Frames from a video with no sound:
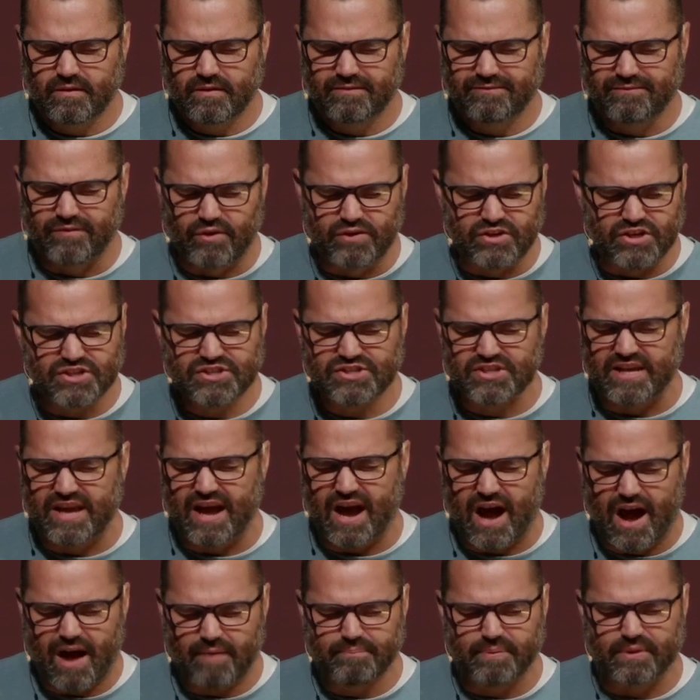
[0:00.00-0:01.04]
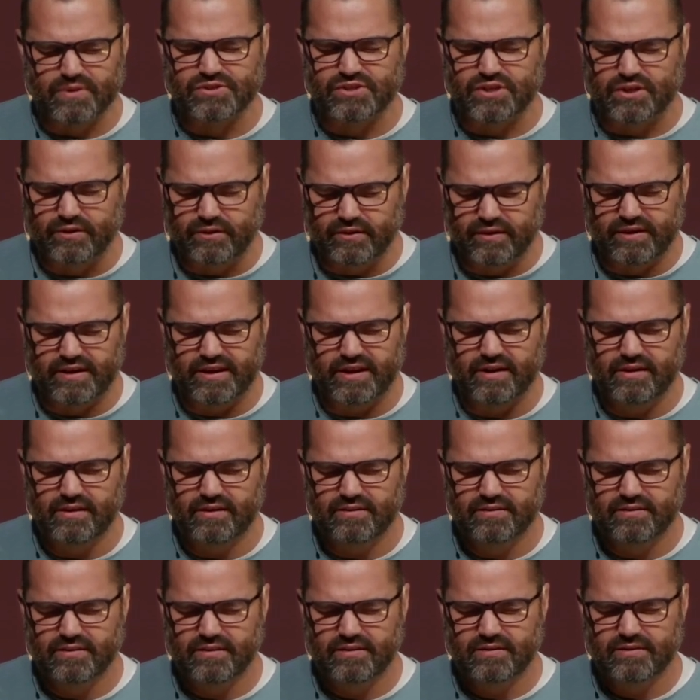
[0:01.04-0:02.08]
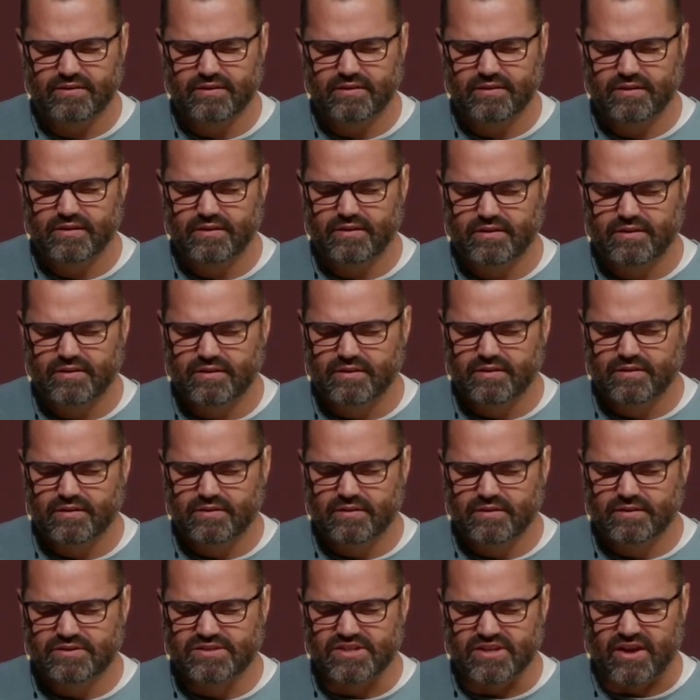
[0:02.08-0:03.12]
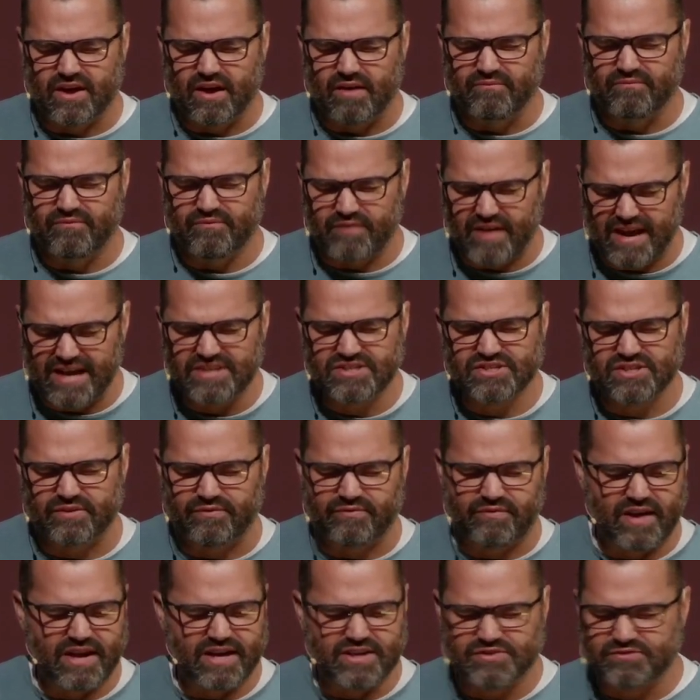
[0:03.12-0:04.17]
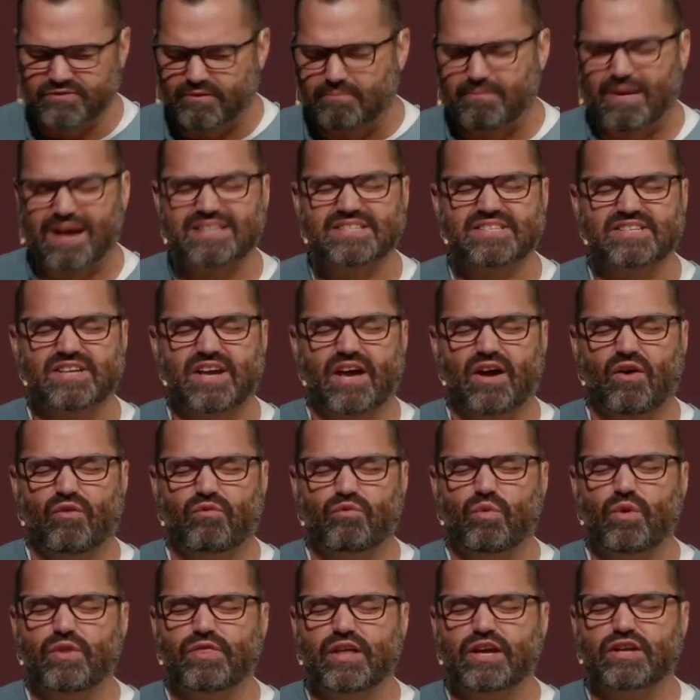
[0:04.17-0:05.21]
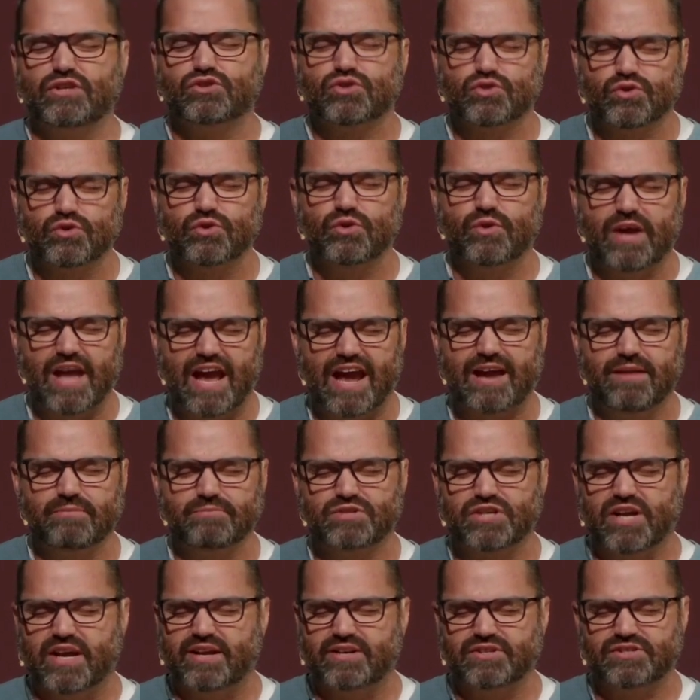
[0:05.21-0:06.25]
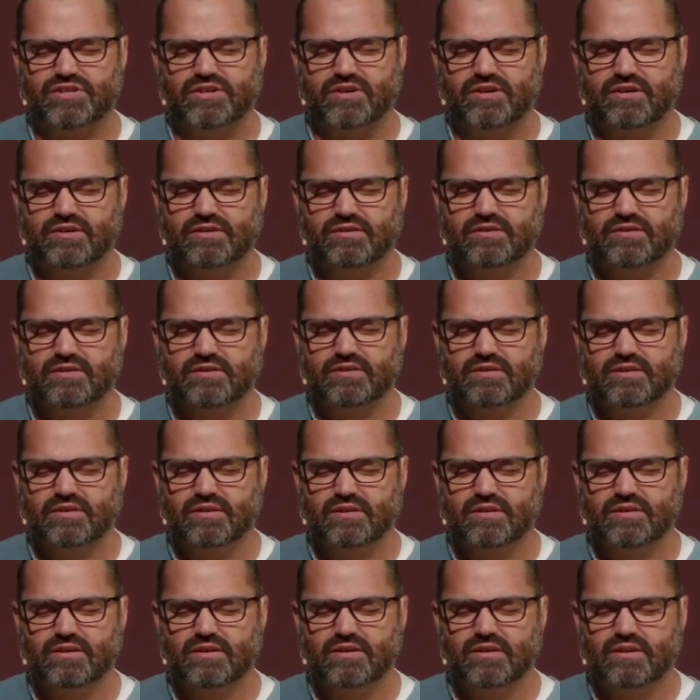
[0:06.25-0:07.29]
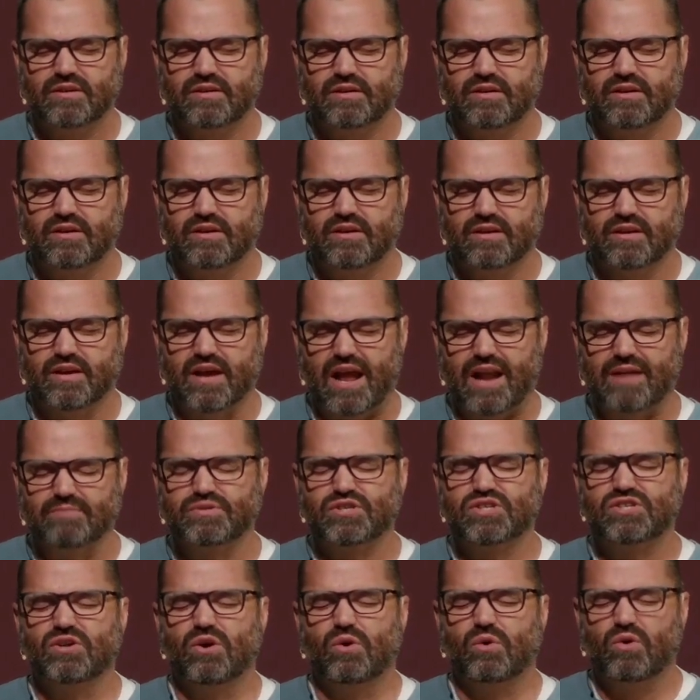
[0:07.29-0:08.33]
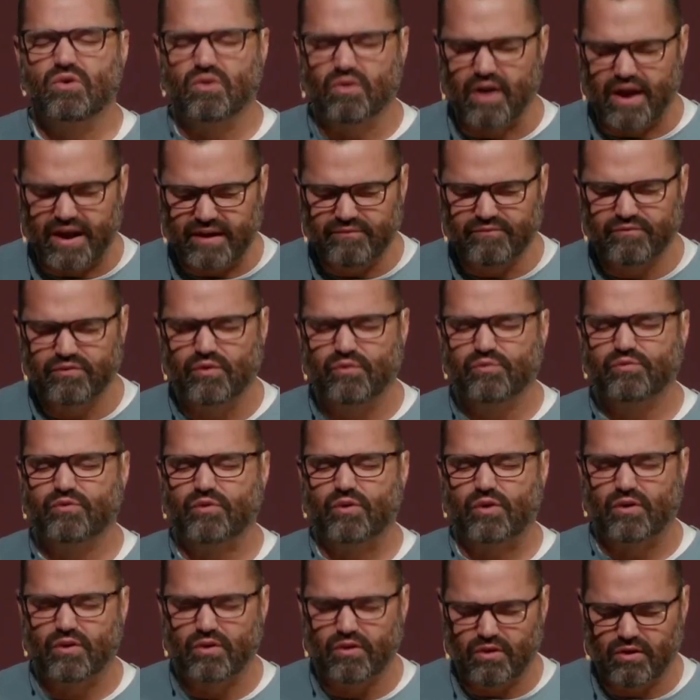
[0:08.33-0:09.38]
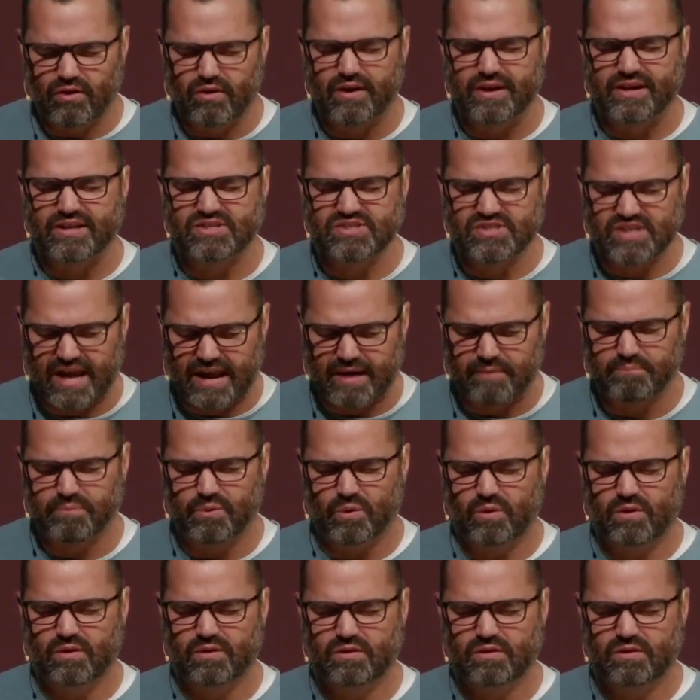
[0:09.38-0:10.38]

for just the opportunity to come face to face for myself with a true game changer. God, I'm so grateful for her example.